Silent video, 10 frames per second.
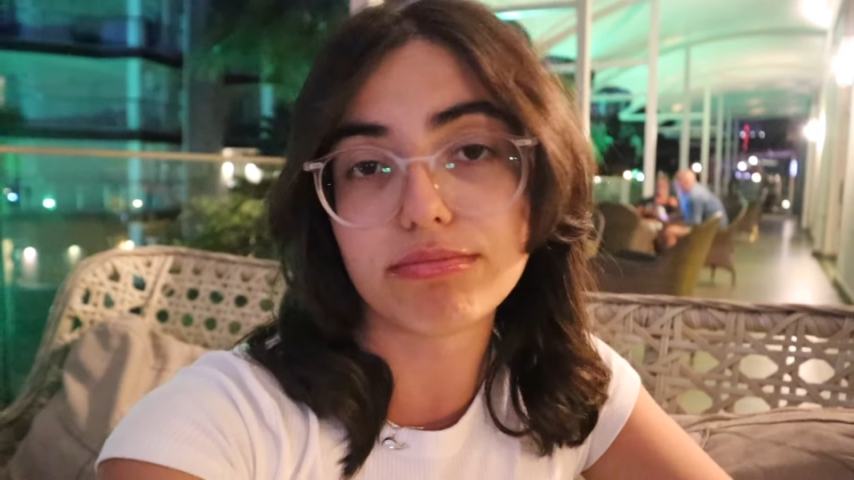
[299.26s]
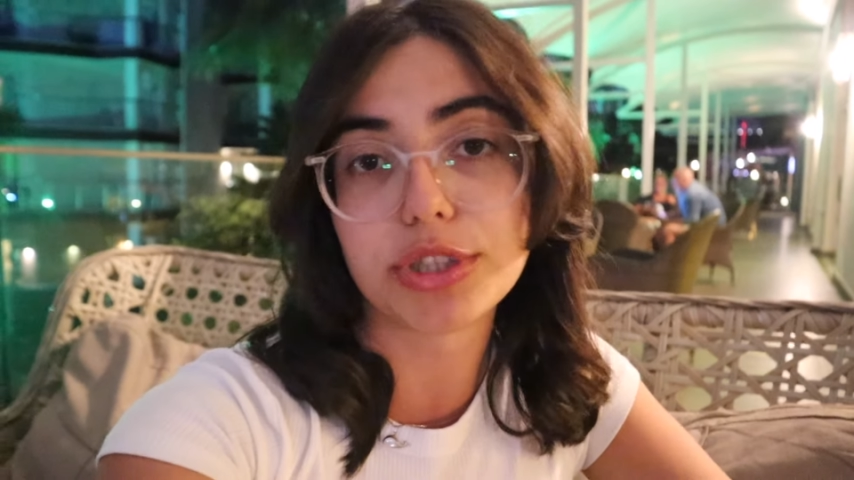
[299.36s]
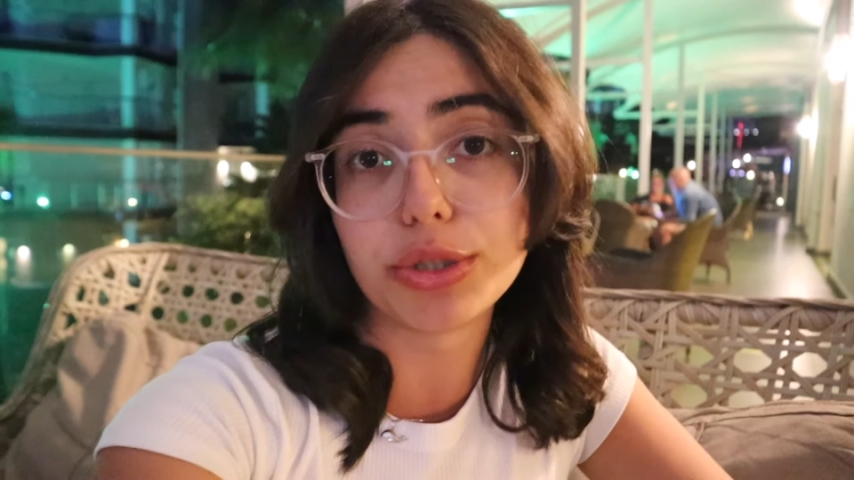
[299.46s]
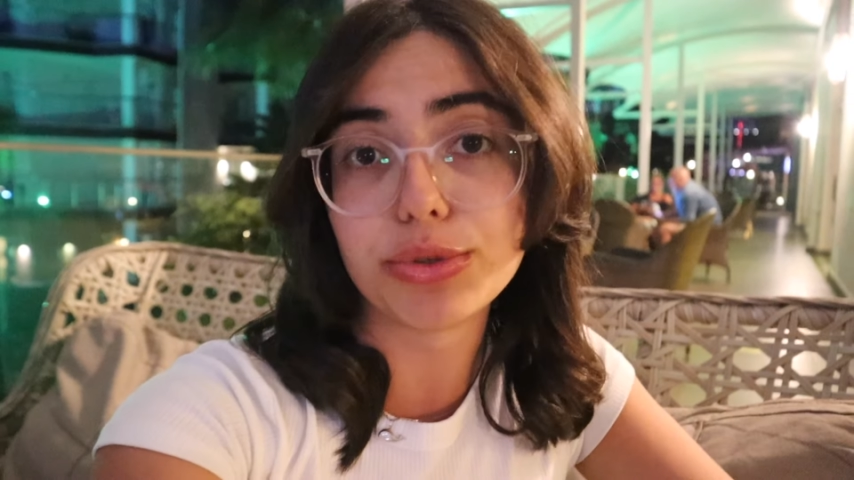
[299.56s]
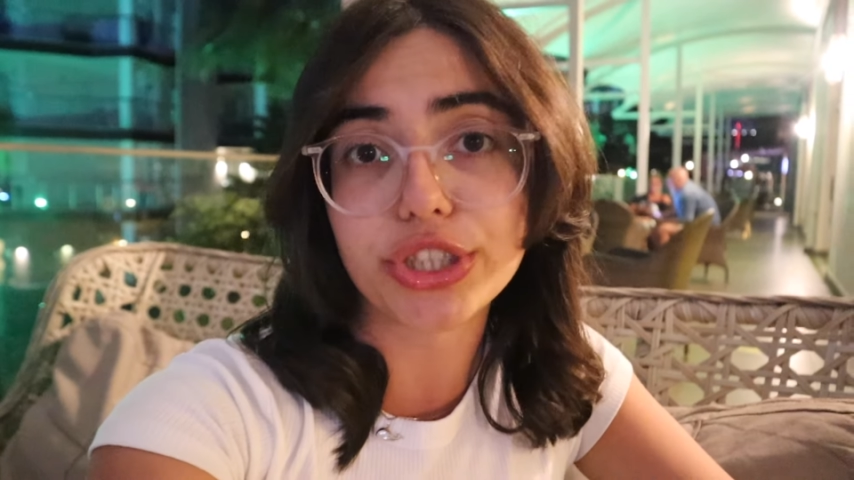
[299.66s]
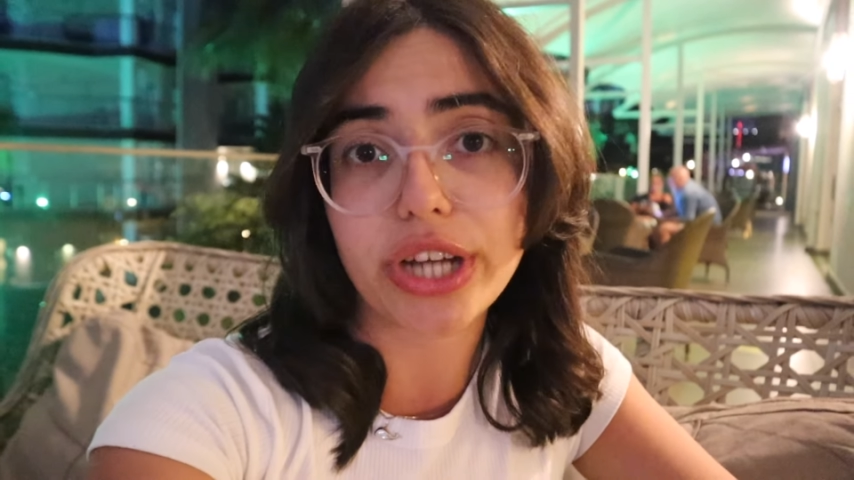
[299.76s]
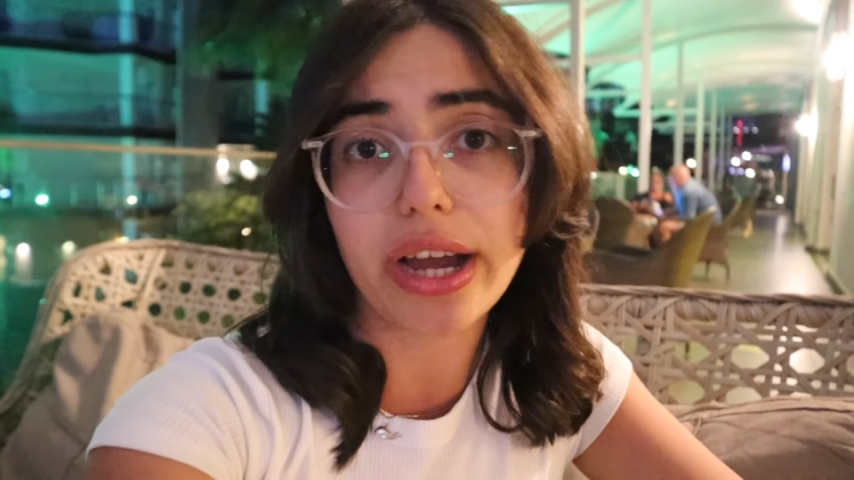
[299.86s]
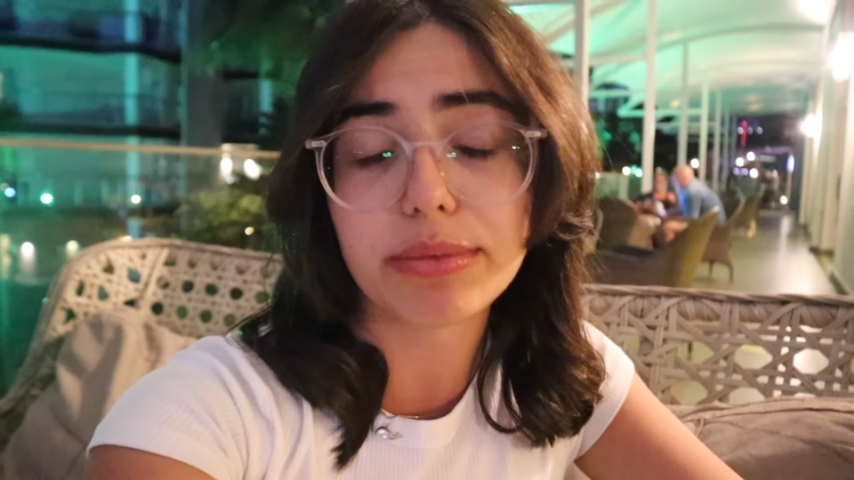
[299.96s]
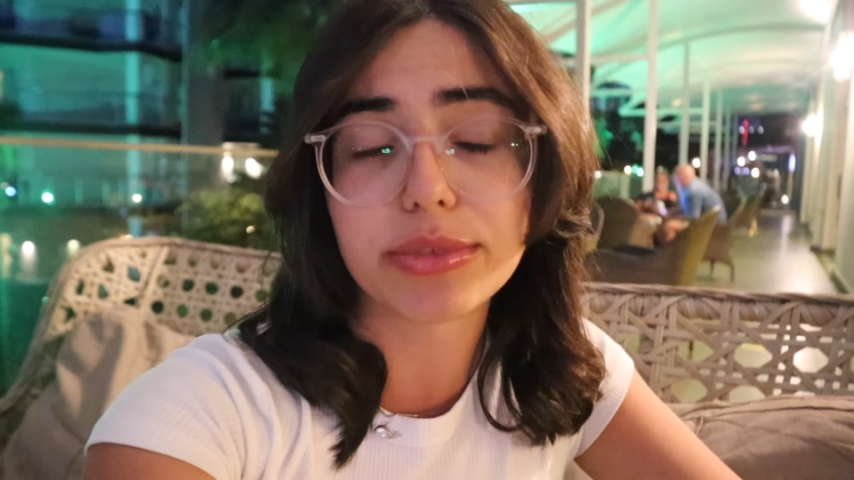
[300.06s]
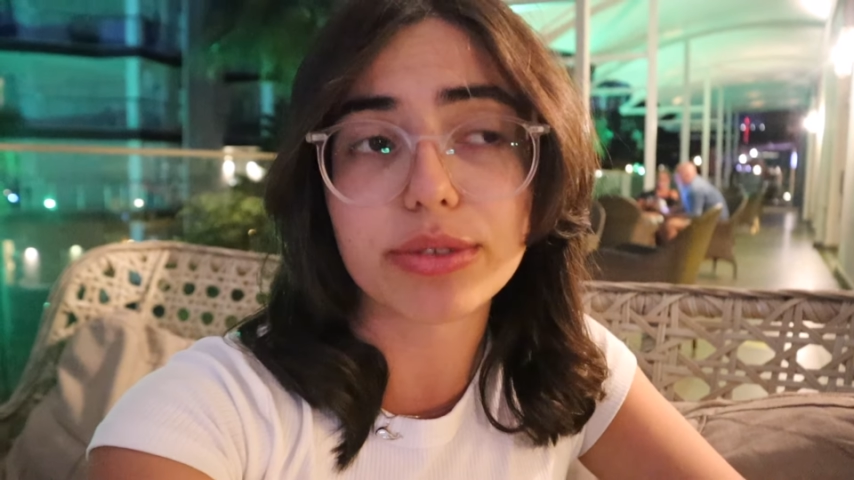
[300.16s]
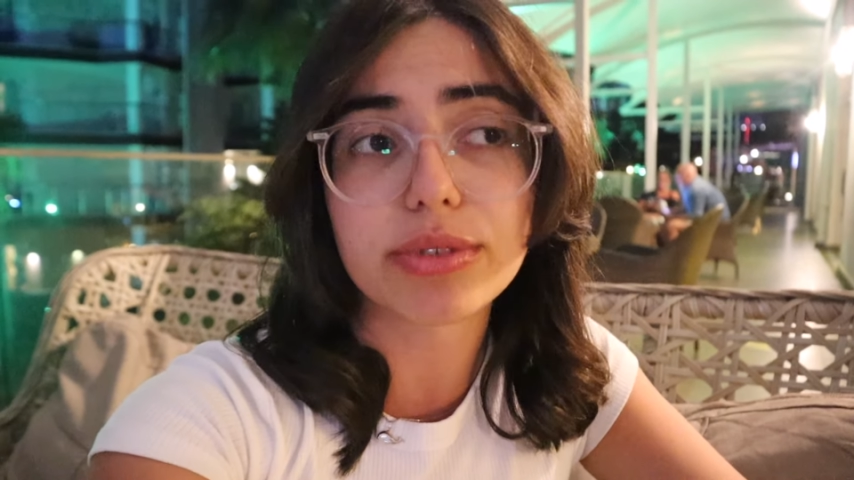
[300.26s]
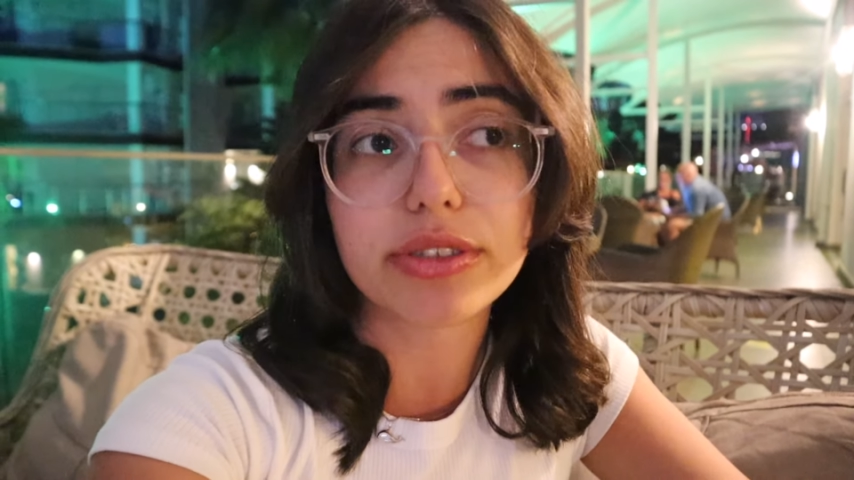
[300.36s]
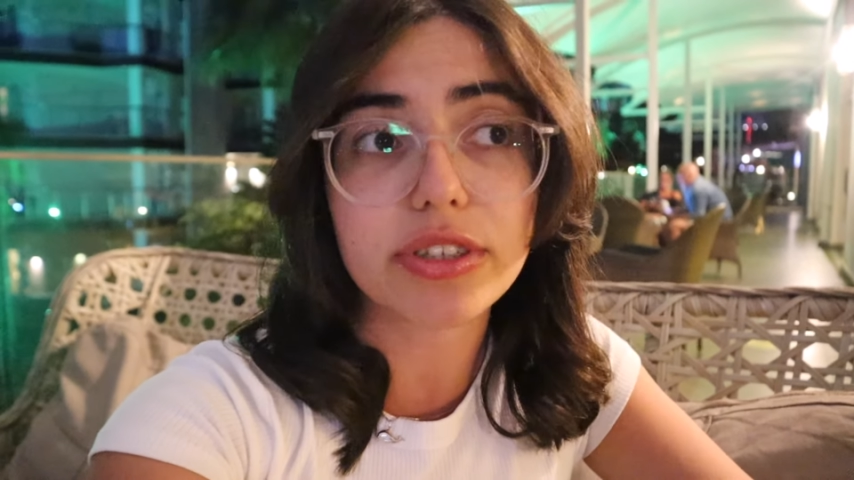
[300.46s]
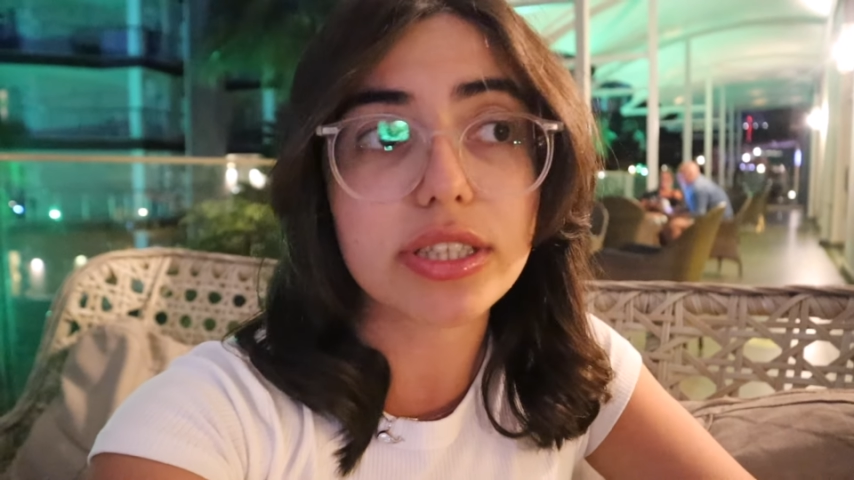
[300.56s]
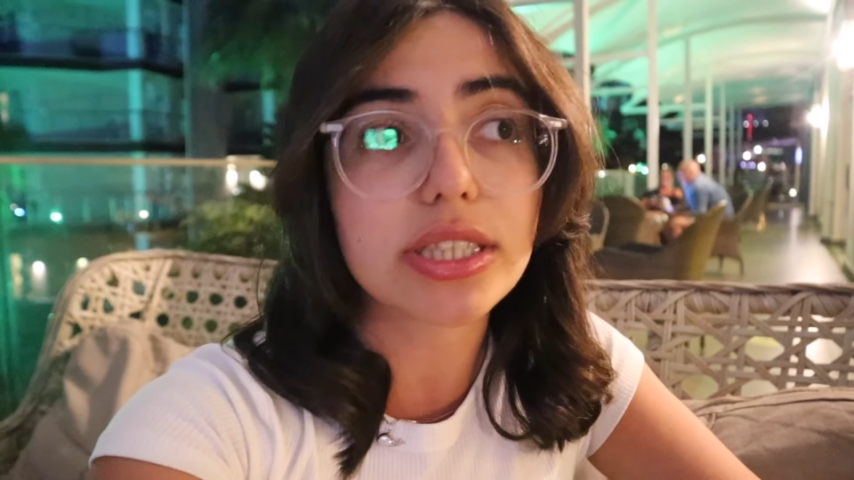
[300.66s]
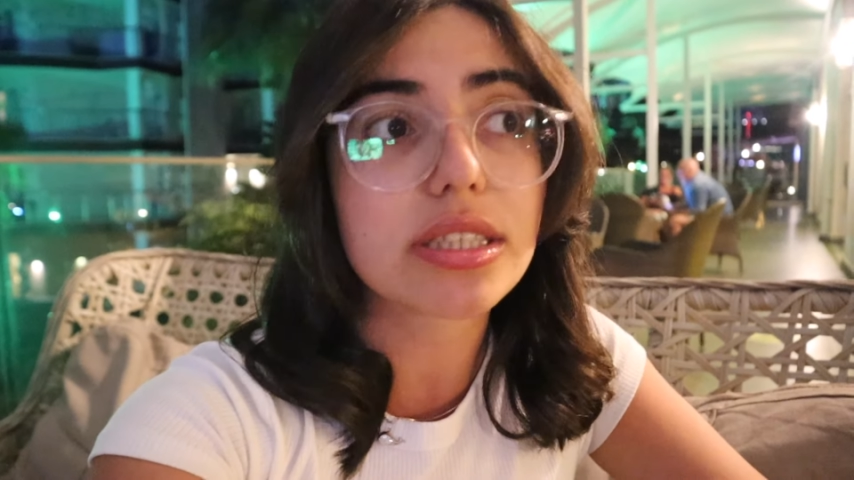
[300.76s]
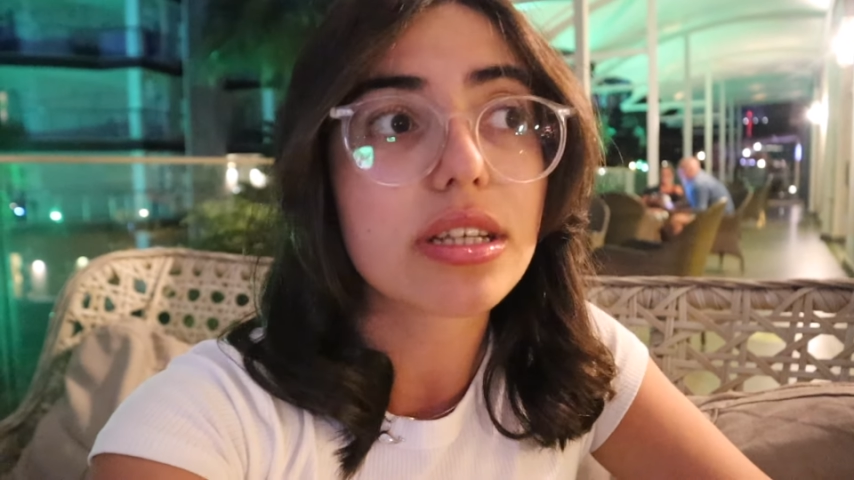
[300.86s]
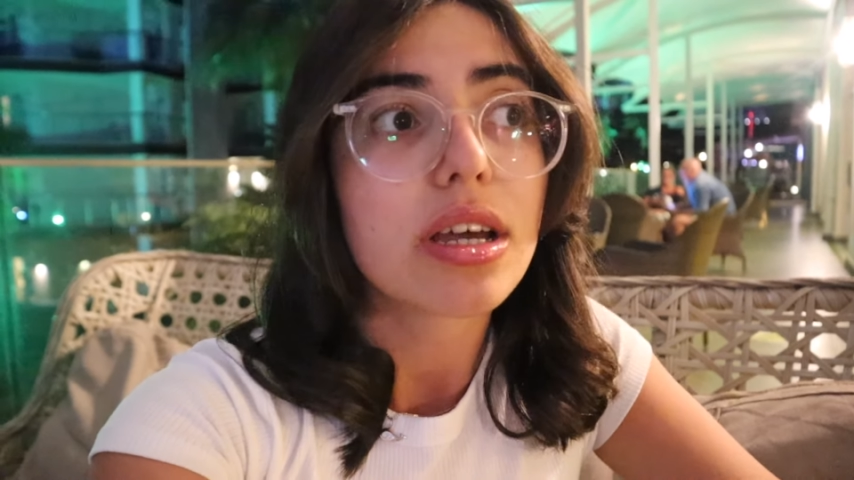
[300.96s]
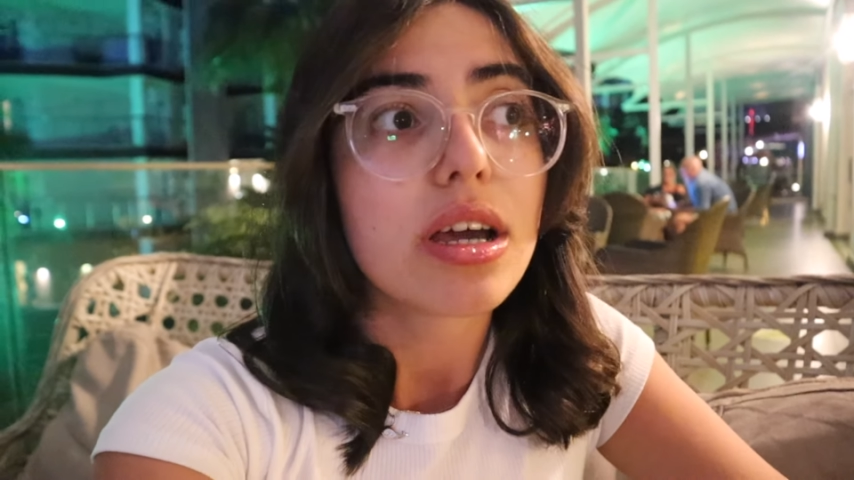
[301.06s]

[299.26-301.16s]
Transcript: huge time zone difference,